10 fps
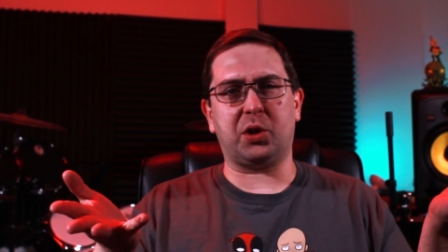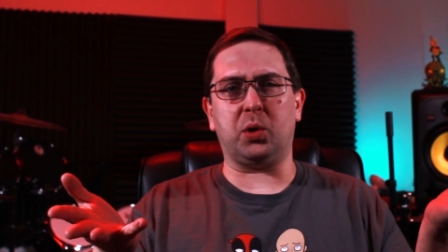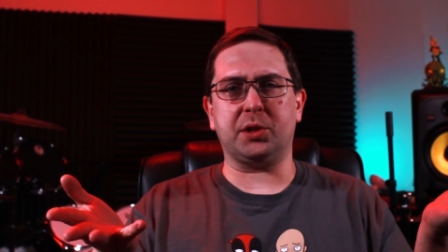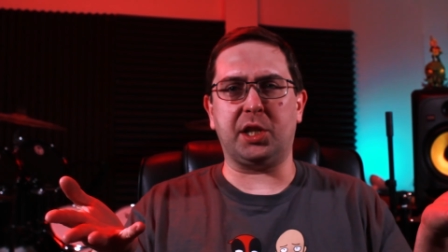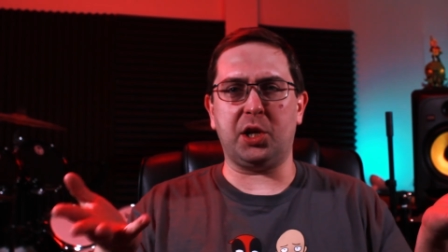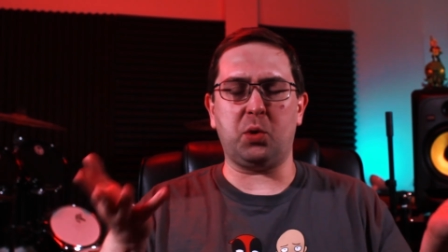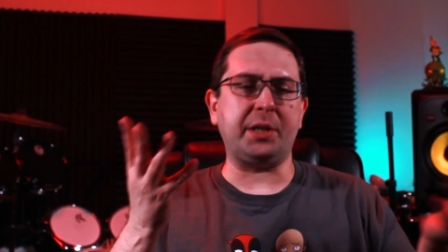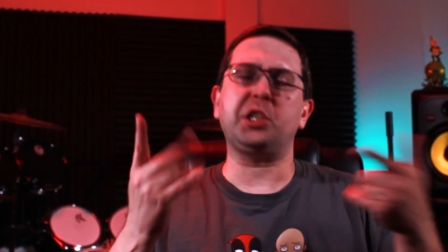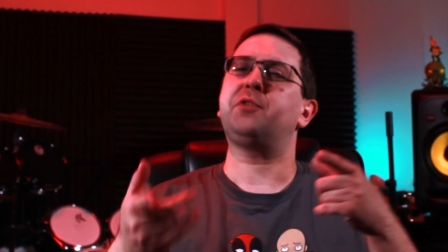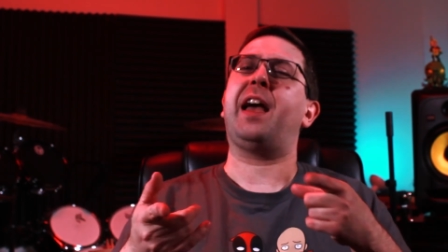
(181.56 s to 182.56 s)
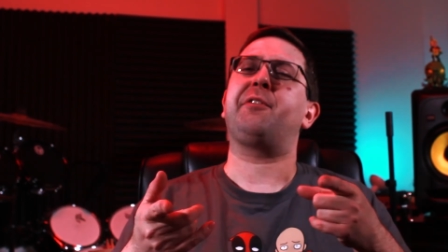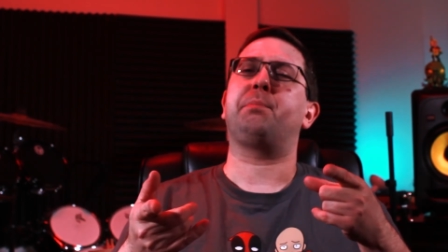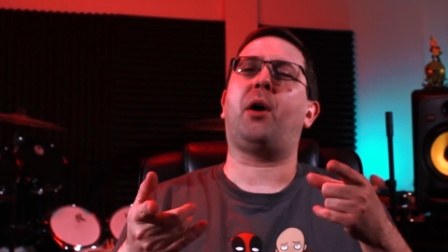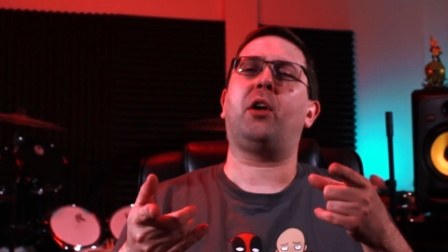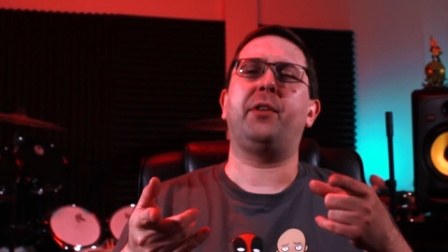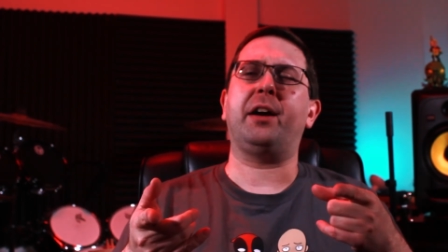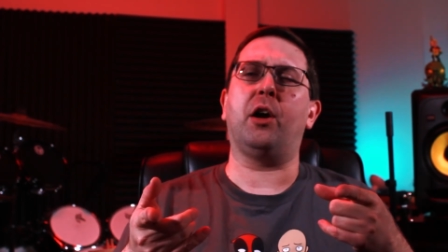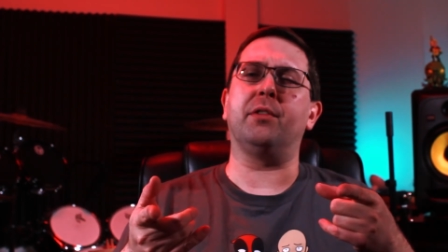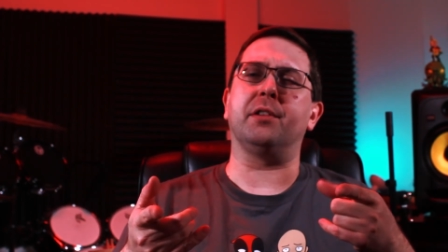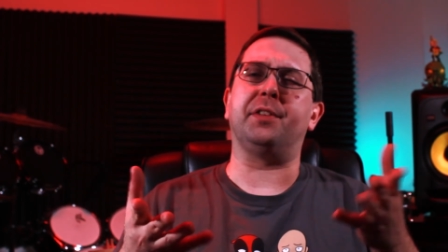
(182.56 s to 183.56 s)
cool to you? What's your favorite Paul
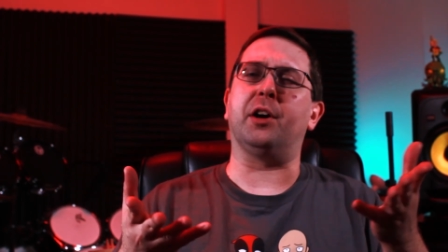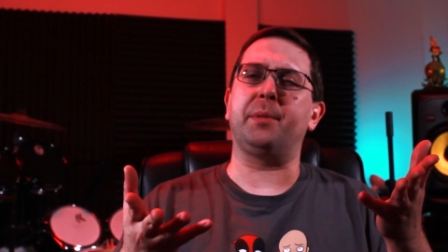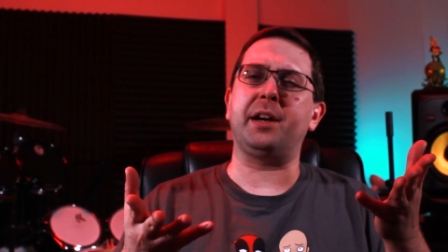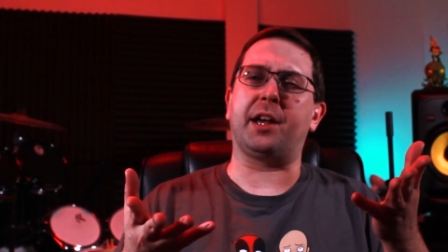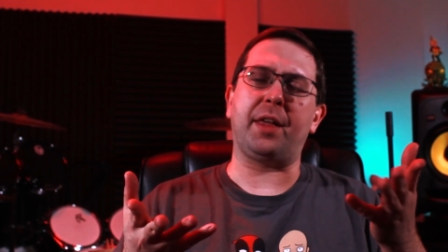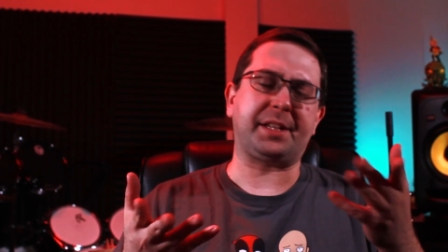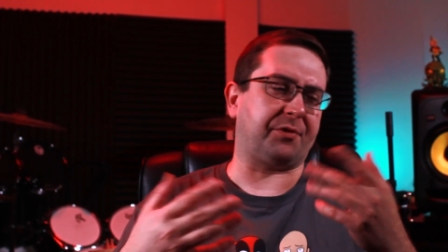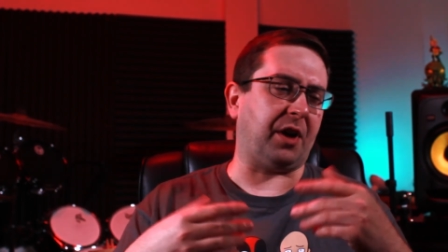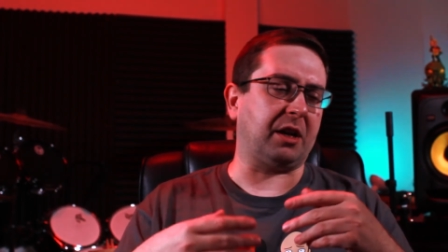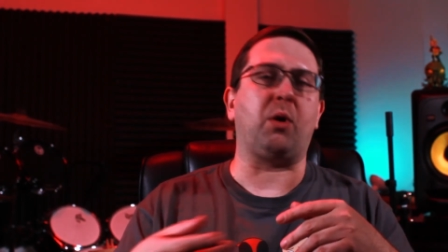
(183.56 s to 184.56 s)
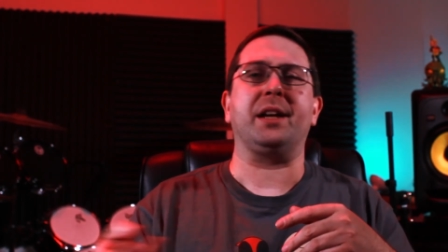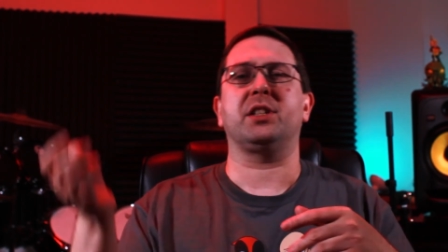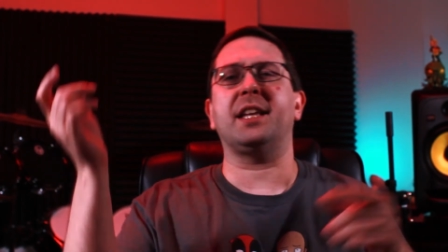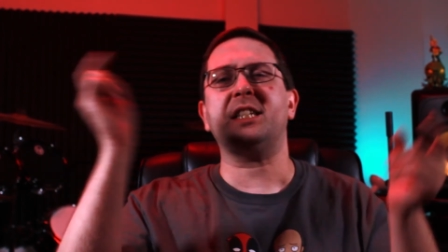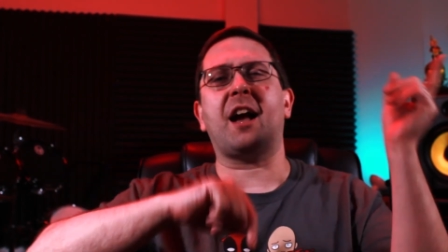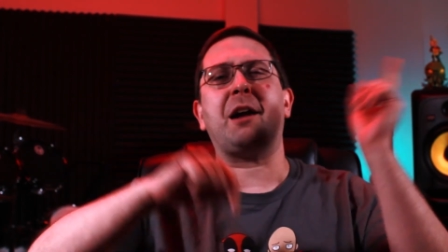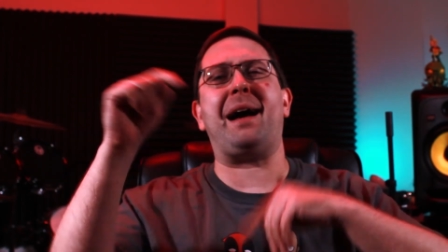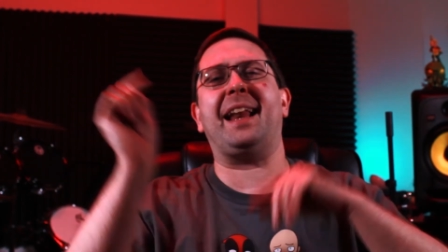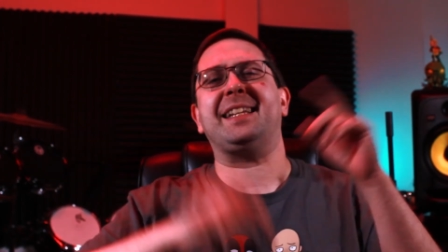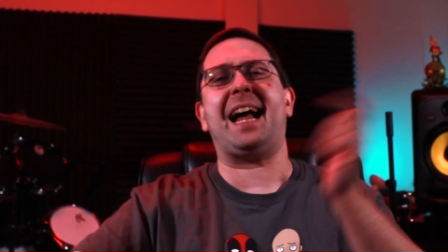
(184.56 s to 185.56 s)
Verhoeven film? There you go. That's a fun question. Let's talk
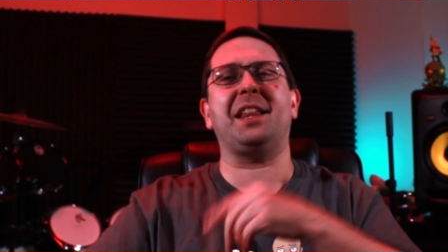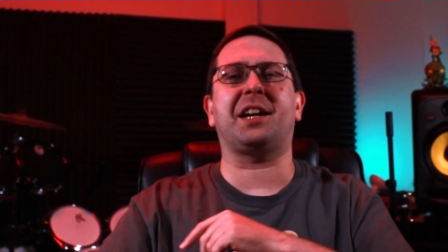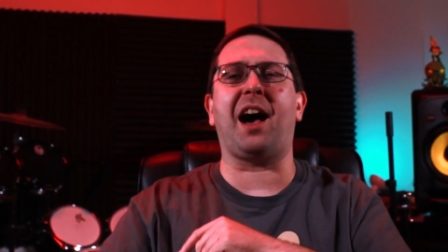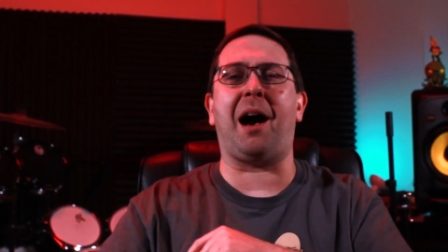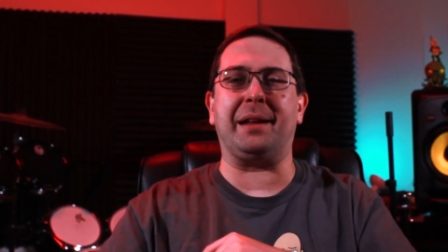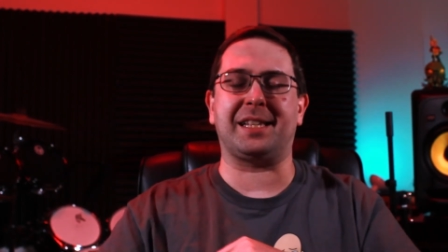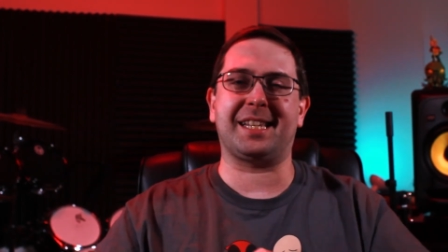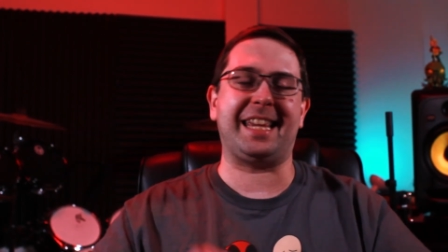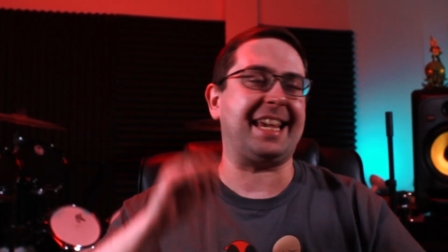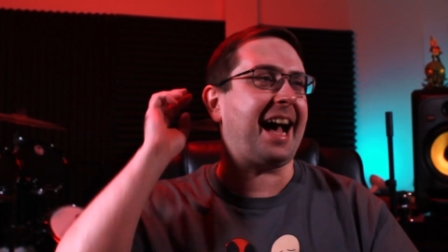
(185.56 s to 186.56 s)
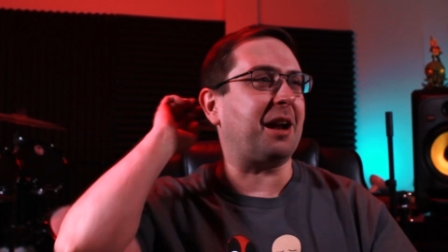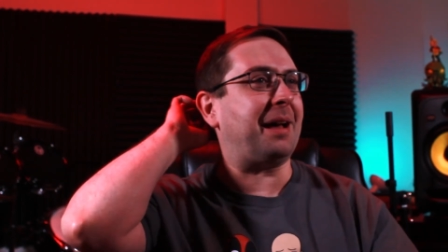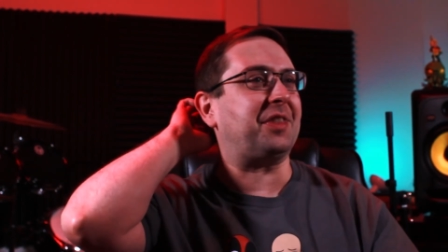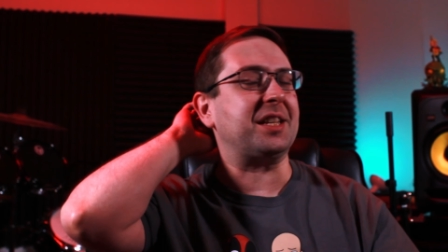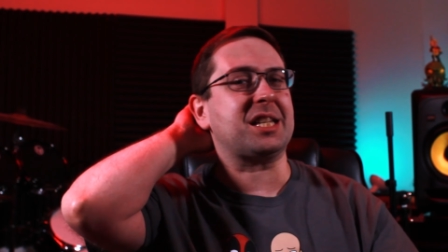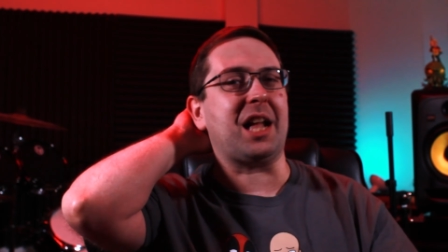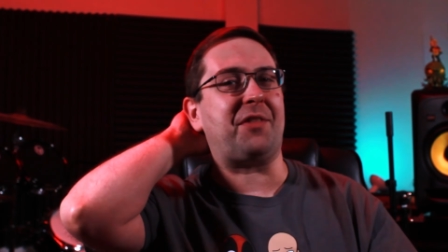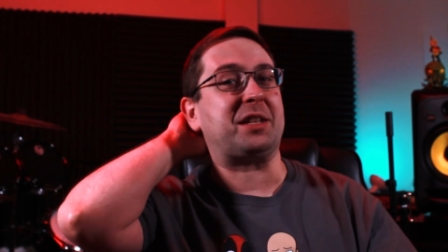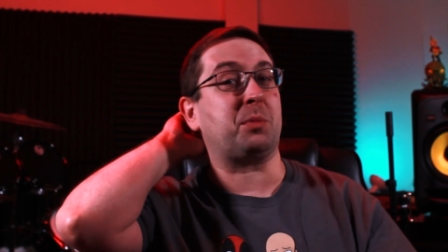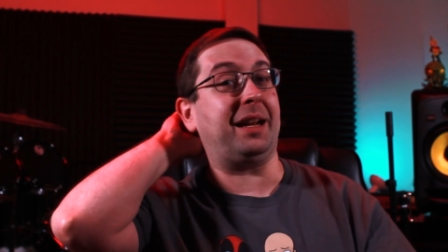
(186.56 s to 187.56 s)
about it down in the comments. Let's geek out about this
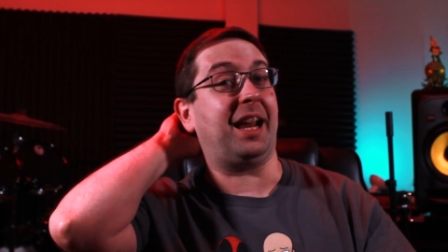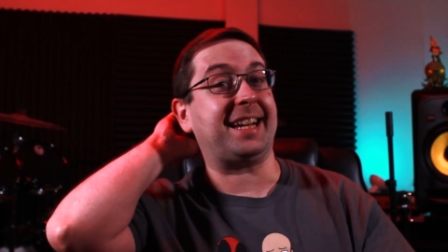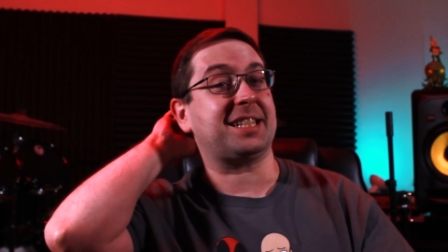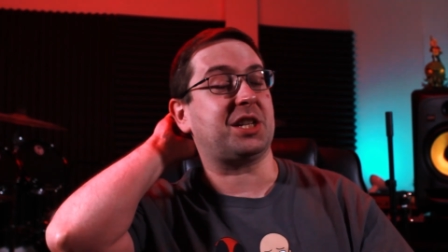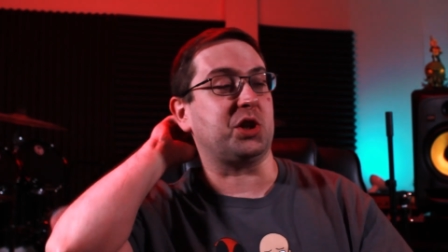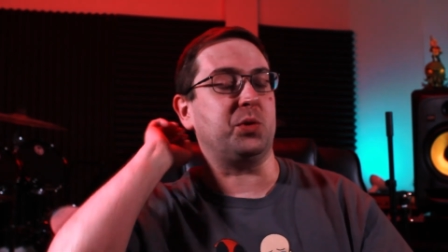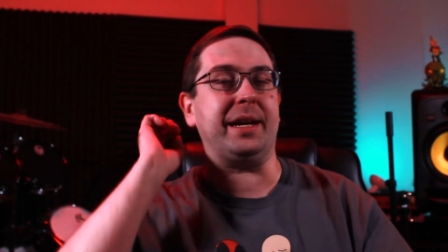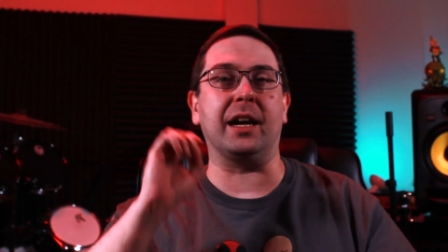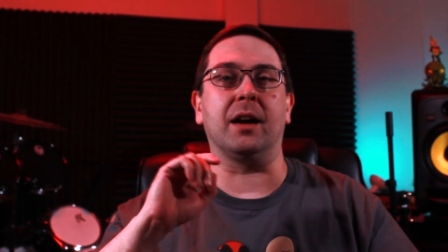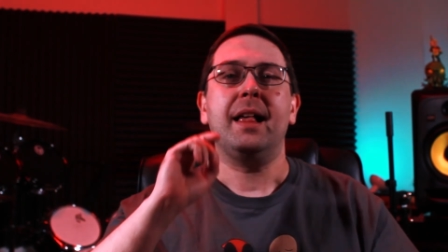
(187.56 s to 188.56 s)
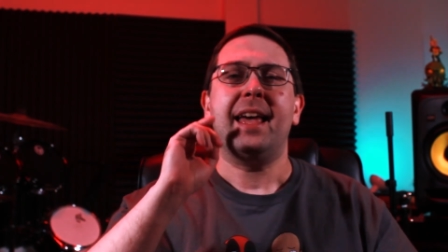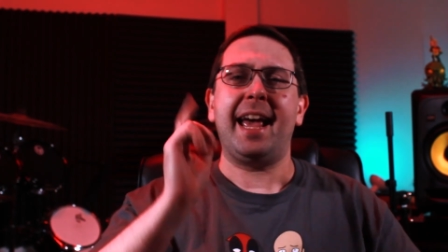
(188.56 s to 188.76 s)
stuff. That's what we likes to do here.